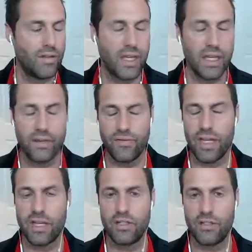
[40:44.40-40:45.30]
if they
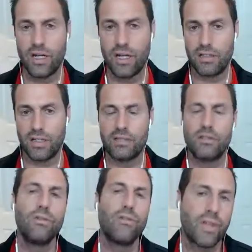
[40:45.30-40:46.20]
could just,
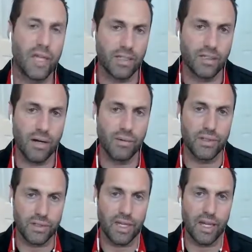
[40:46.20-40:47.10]
two things I would say,